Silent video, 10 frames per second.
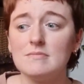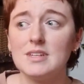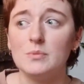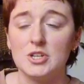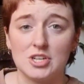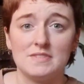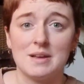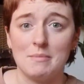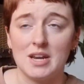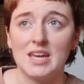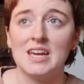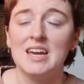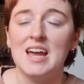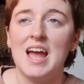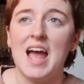which gives them money
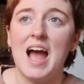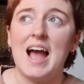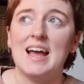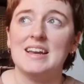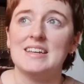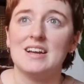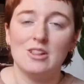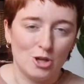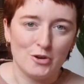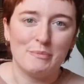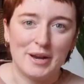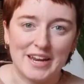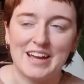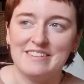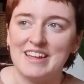and a lot of
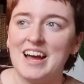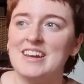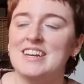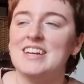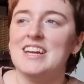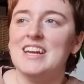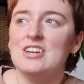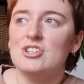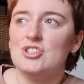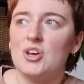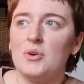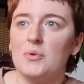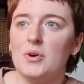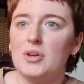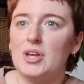money at that.
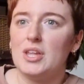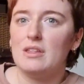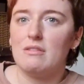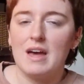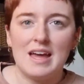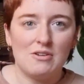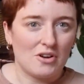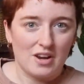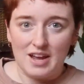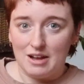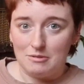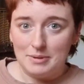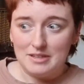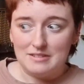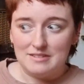So they're not going to help
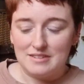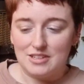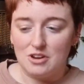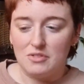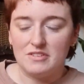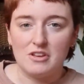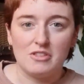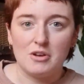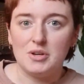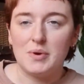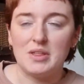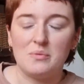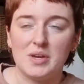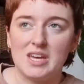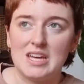us. There's the only way that
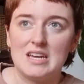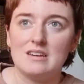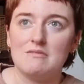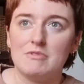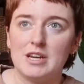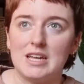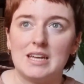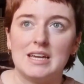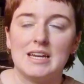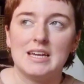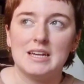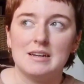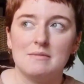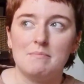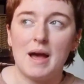we can really
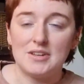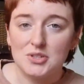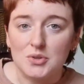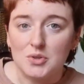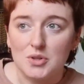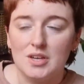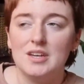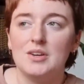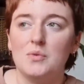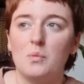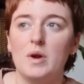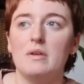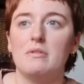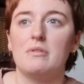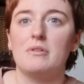battle
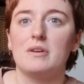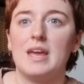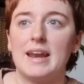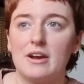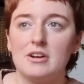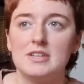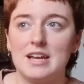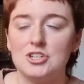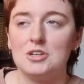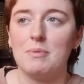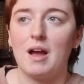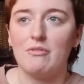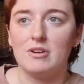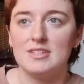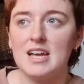with getting our attention back
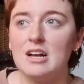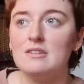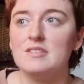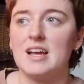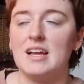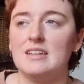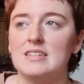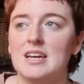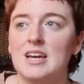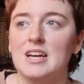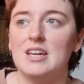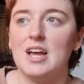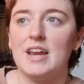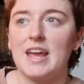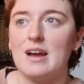for ourselves and
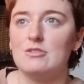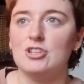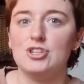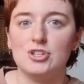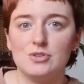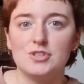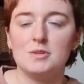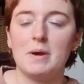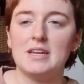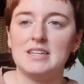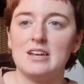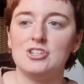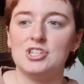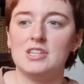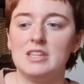learning how to choose to pay
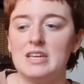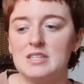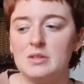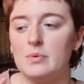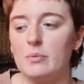attention to the things that we